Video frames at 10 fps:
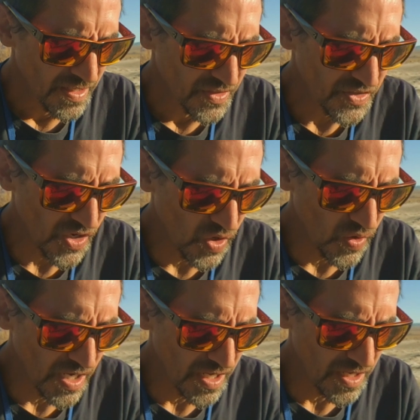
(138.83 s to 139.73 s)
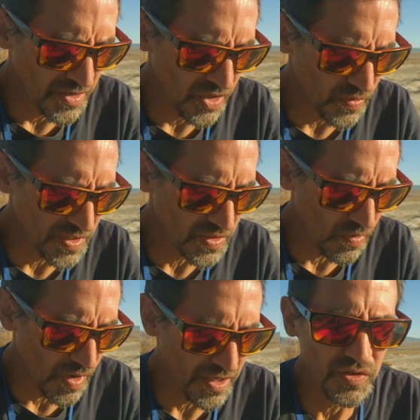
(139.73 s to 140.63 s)
So another
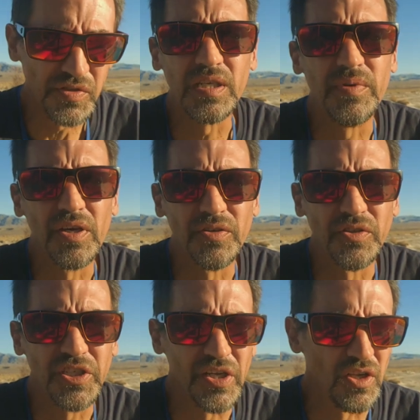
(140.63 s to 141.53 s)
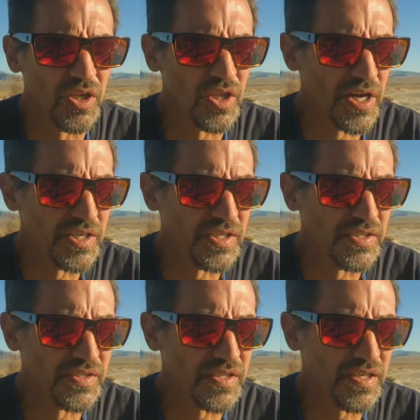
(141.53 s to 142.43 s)
reason why you see me on her channel a lot
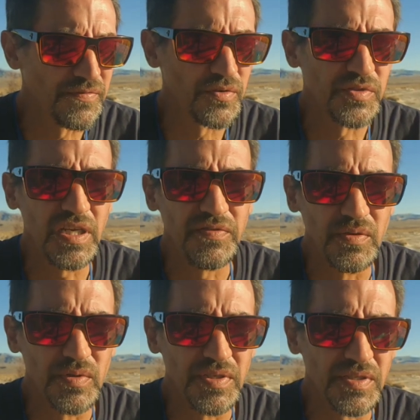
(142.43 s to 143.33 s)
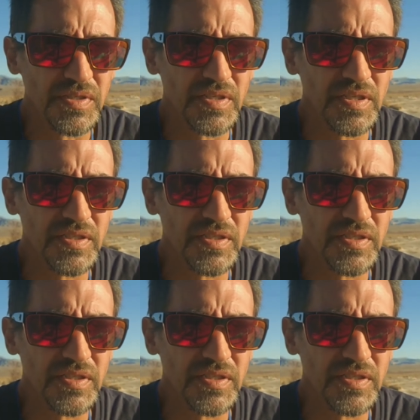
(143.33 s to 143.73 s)
is for safety reasons.